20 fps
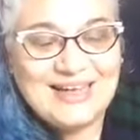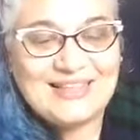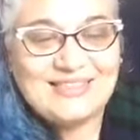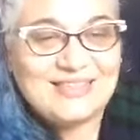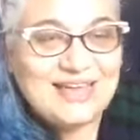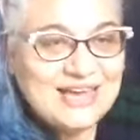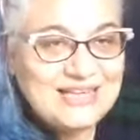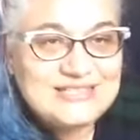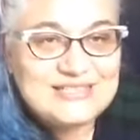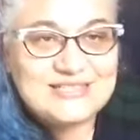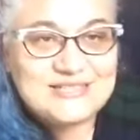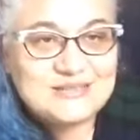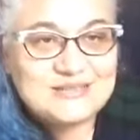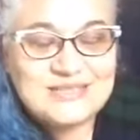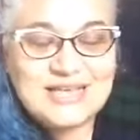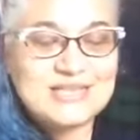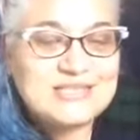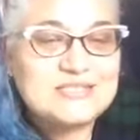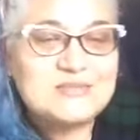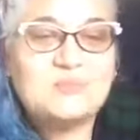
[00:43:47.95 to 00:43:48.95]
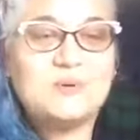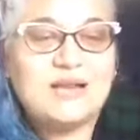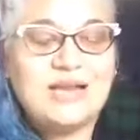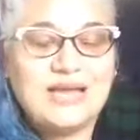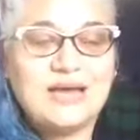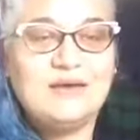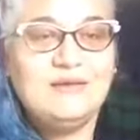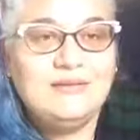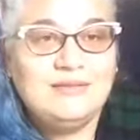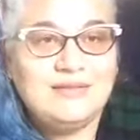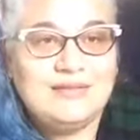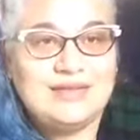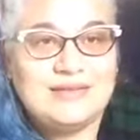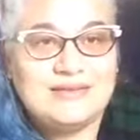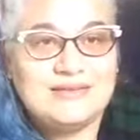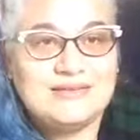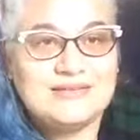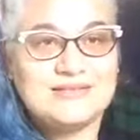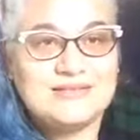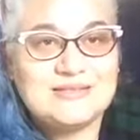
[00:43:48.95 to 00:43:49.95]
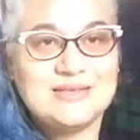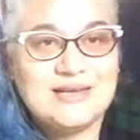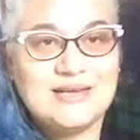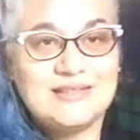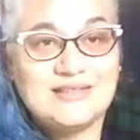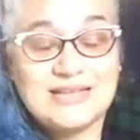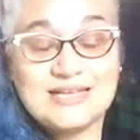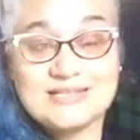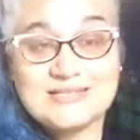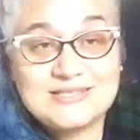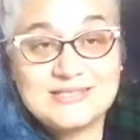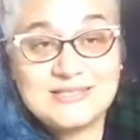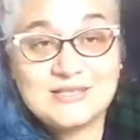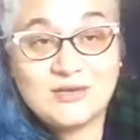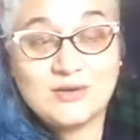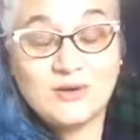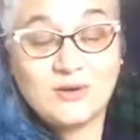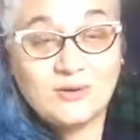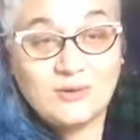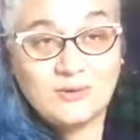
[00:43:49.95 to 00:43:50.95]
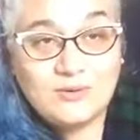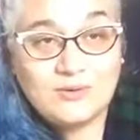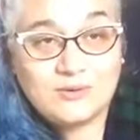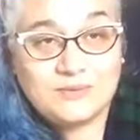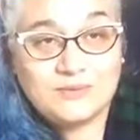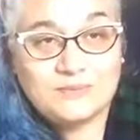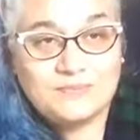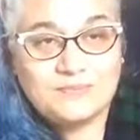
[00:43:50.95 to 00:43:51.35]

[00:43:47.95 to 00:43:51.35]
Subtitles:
That's what healthy is. That's the goal.